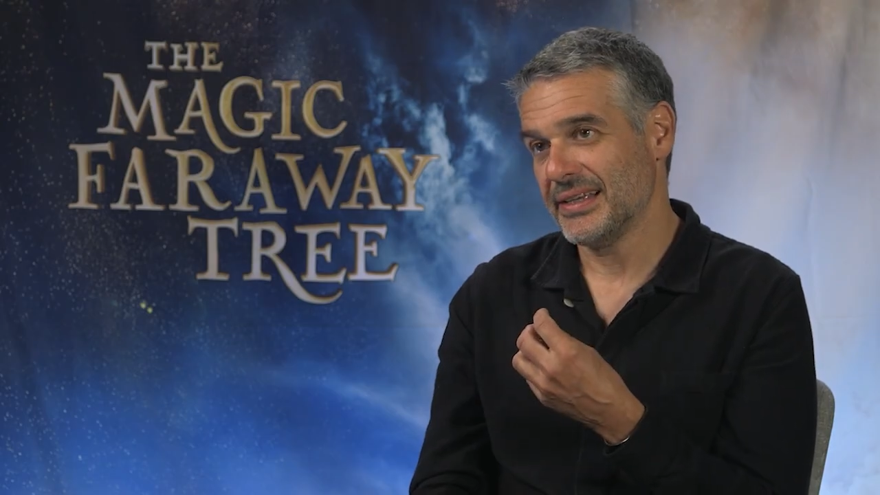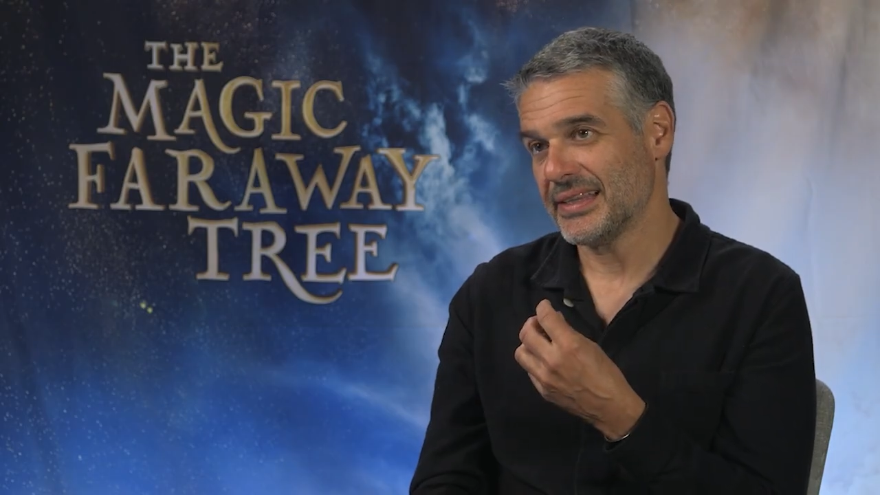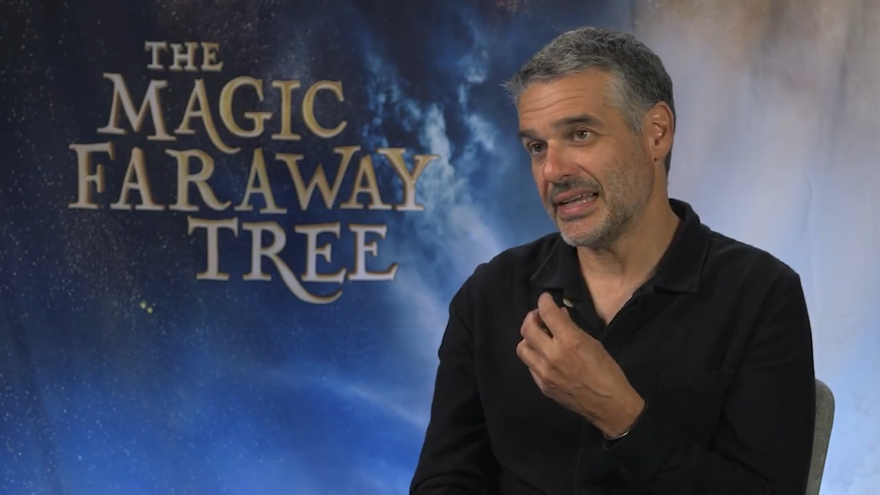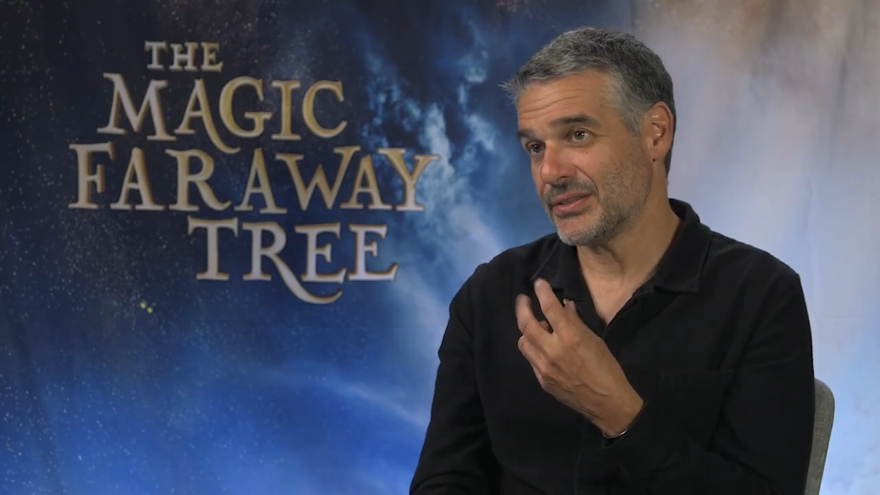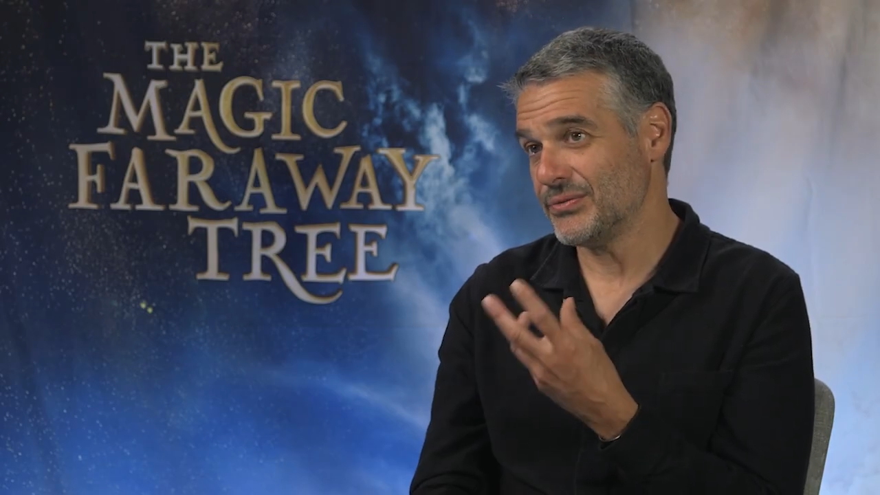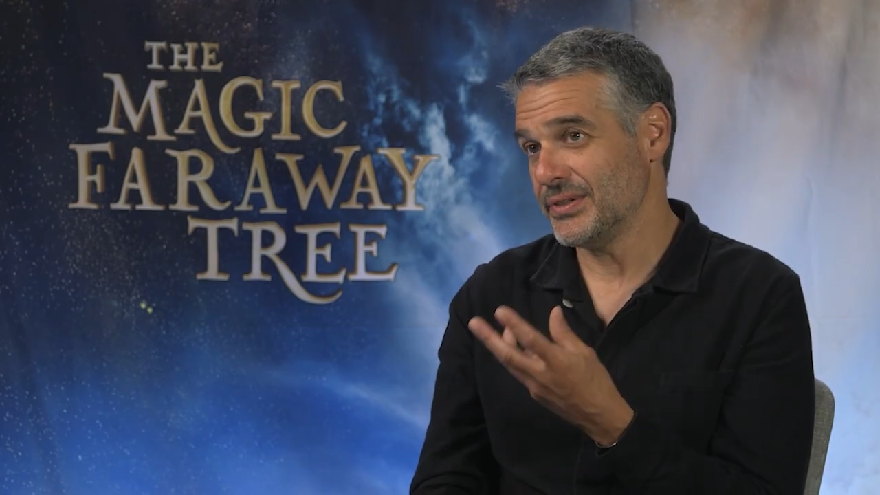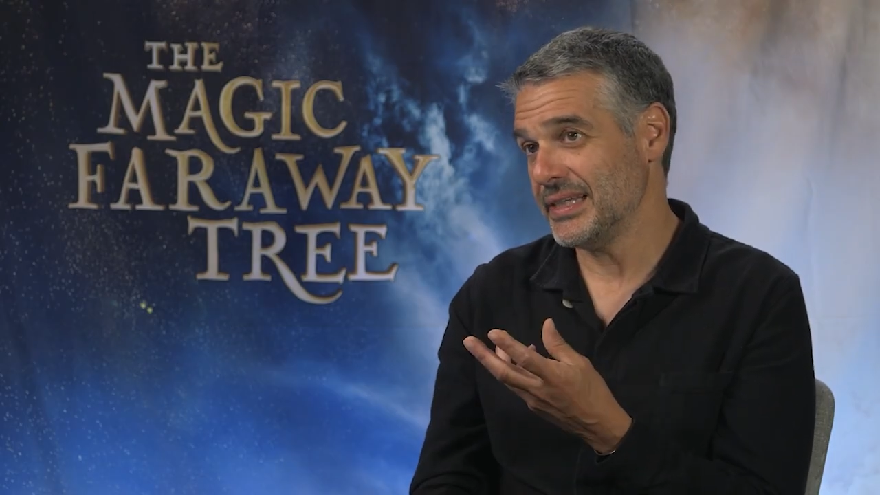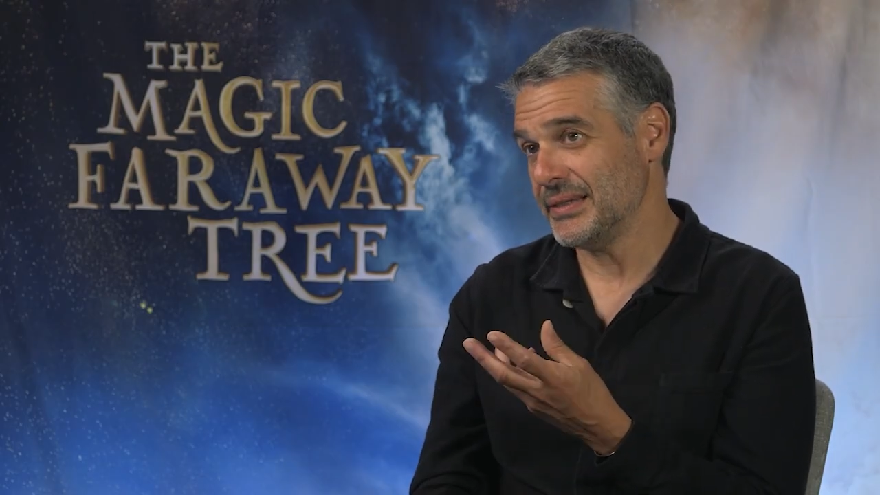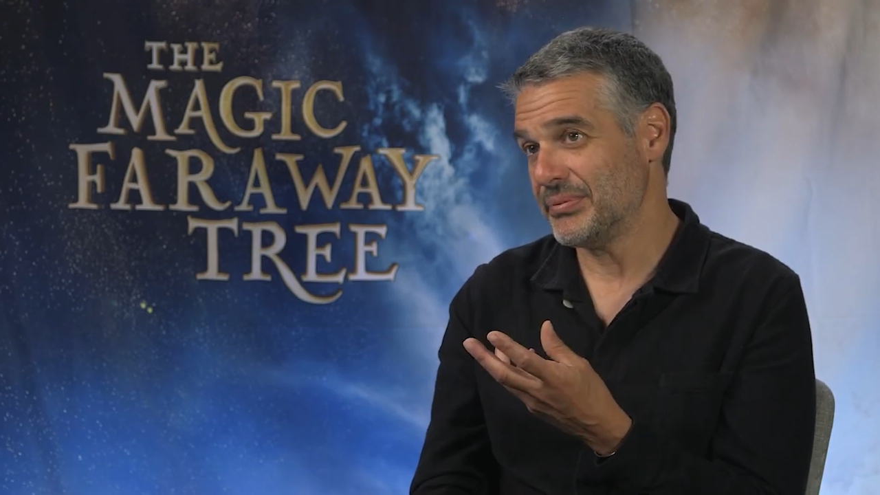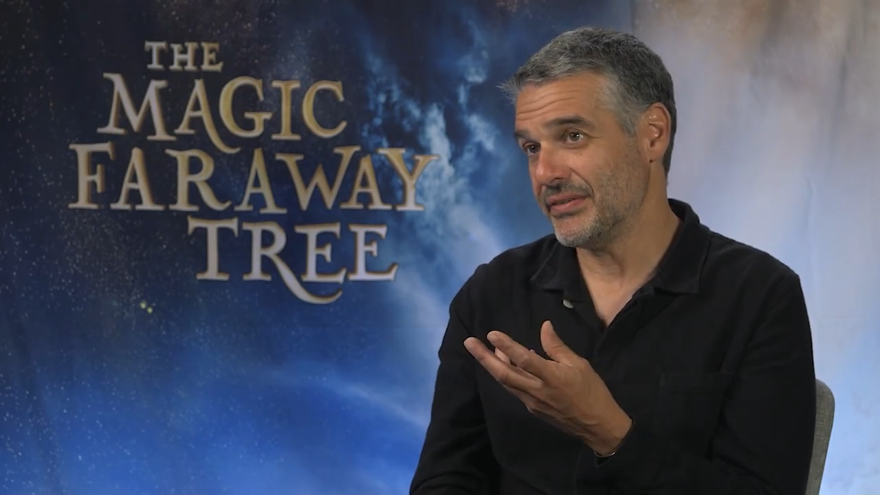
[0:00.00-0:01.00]
that's
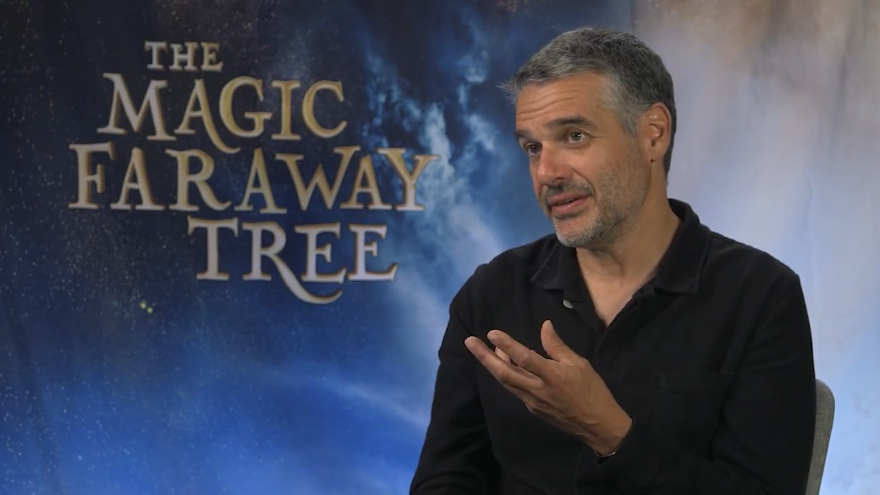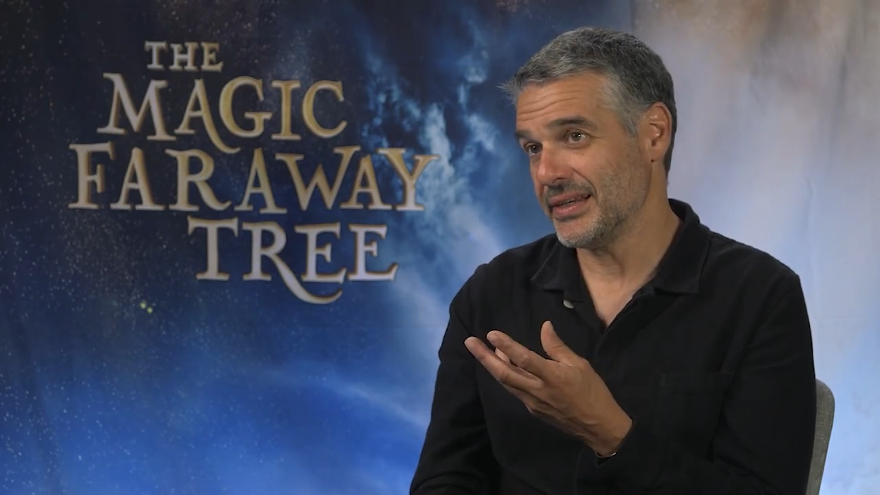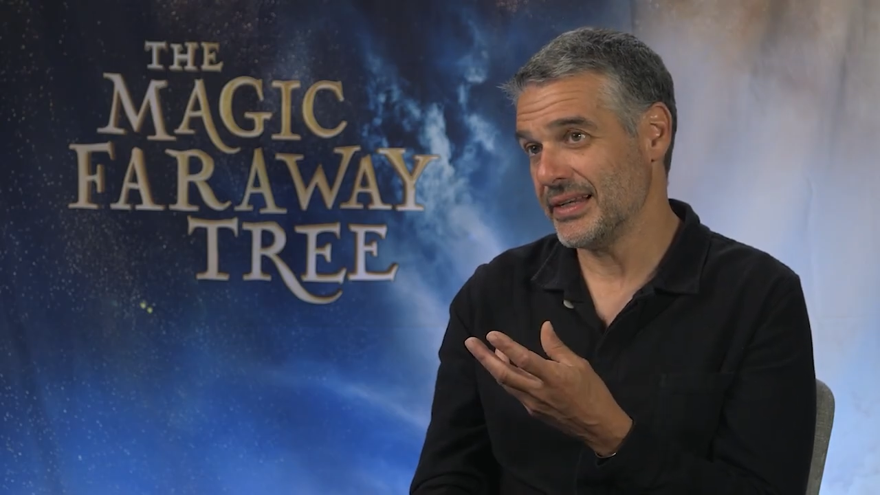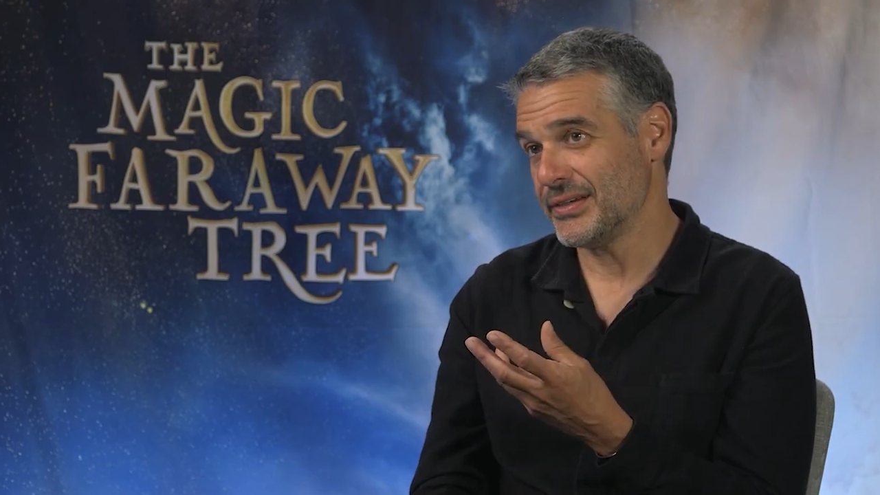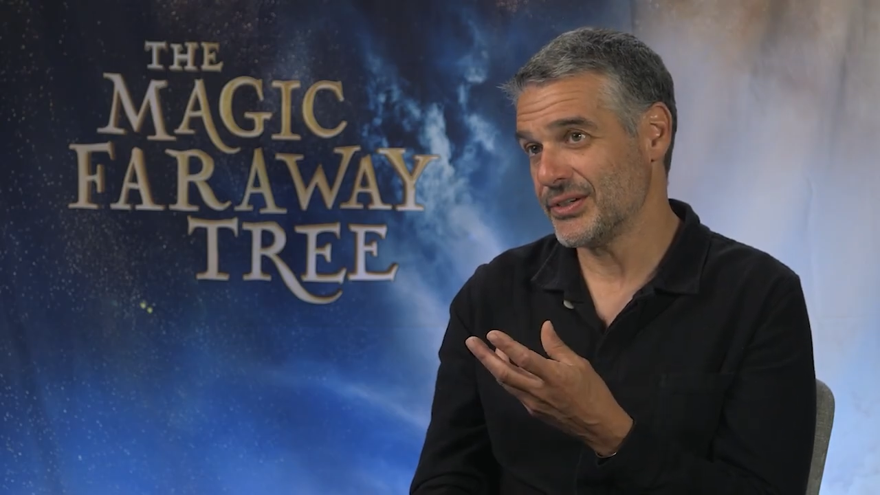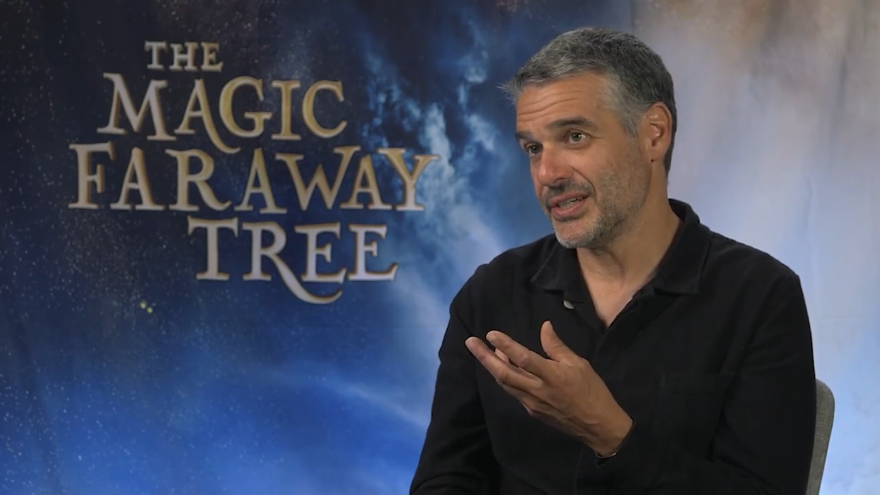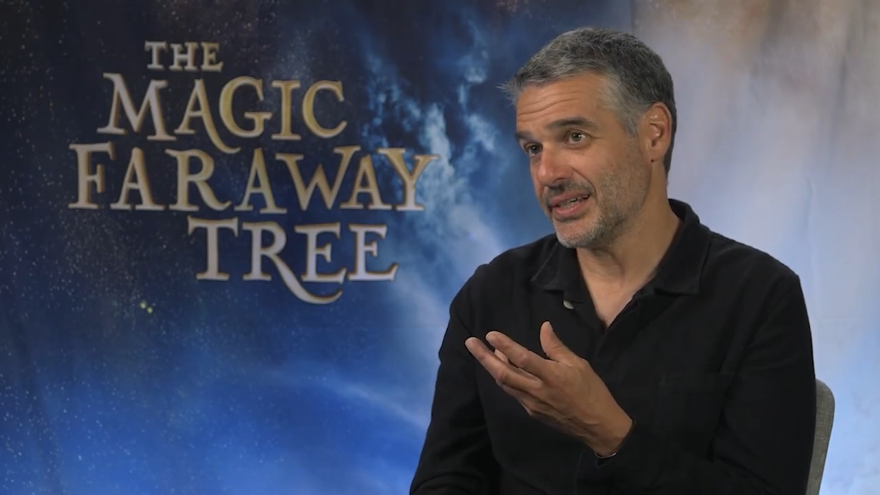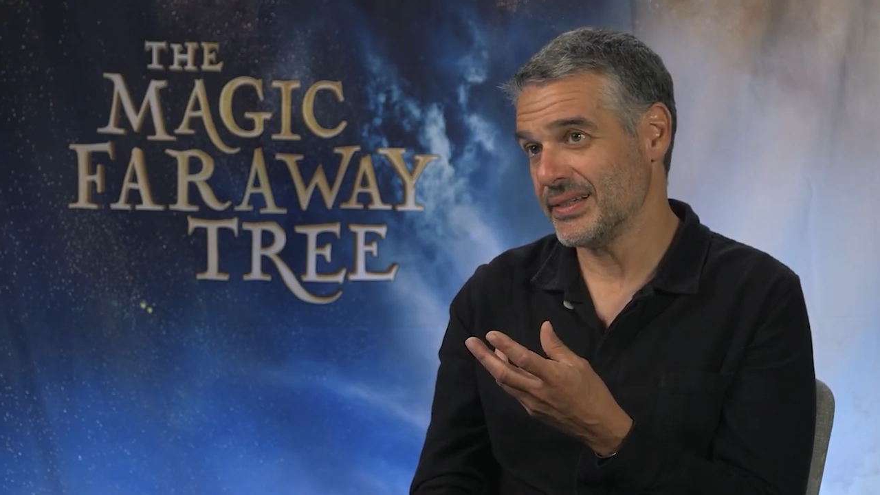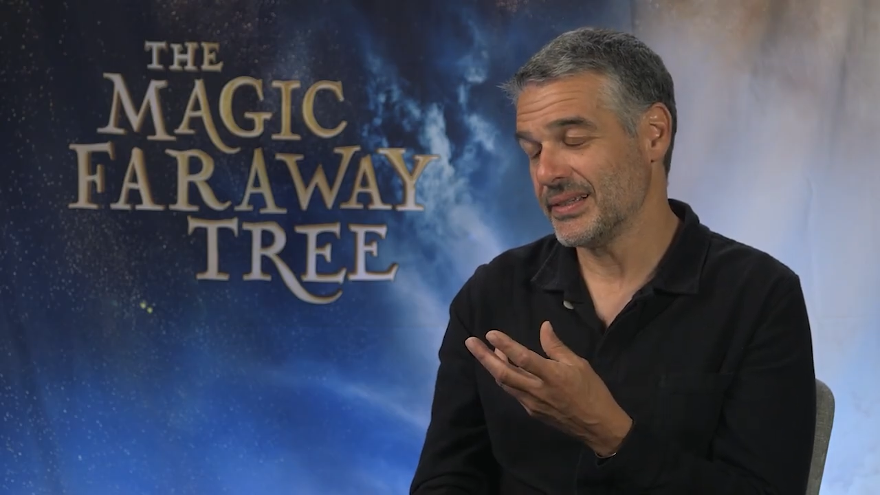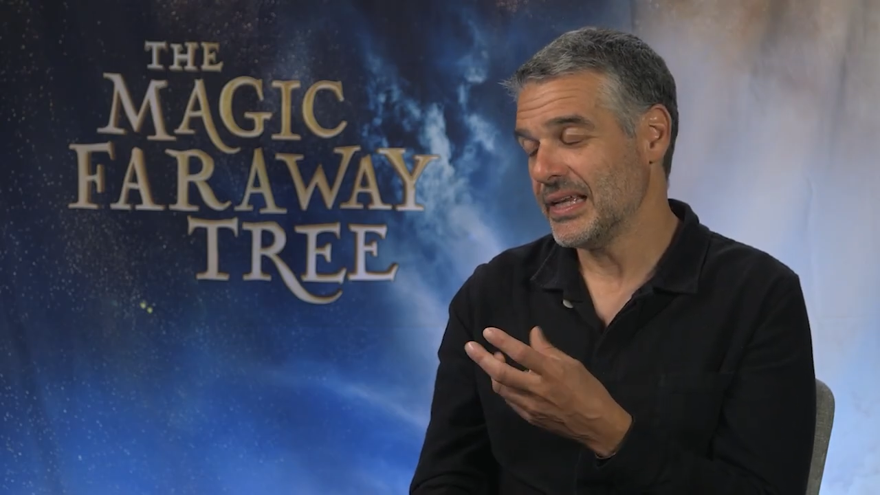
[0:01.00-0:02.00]
really prevalent in literature.